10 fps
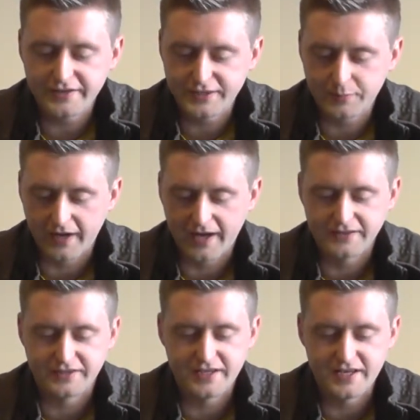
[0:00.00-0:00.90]
This one
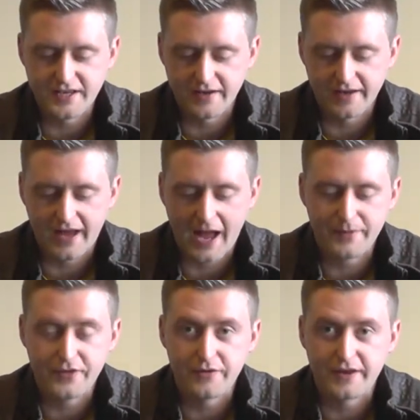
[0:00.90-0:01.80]
has the
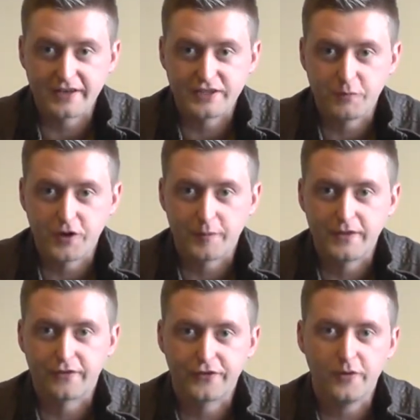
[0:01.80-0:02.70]
hammer that you can actually work with
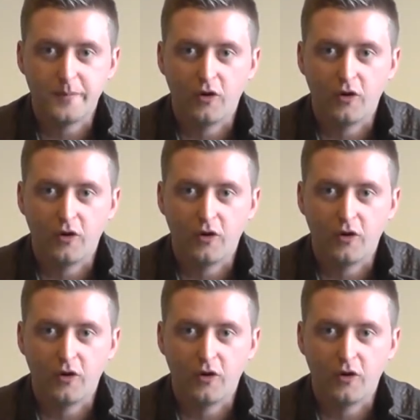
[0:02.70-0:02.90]
your thumb